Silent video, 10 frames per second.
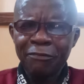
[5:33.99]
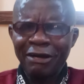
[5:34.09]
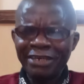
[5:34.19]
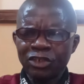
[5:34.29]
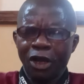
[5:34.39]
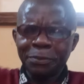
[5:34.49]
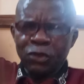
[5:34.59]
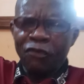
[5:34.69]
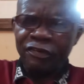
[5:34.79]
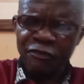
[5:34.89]
But when it comes
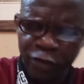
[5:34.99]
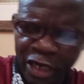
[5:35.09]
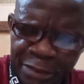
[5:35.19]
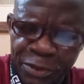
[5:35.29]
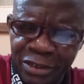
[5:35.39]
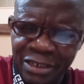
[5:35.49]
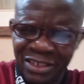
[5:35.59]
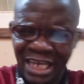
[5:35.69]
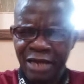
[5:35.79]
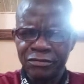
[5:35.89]
to phonemes,
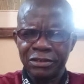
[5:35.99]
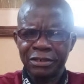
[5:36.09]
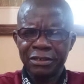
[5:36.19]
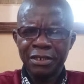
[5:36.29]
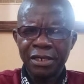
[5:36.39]
sounds,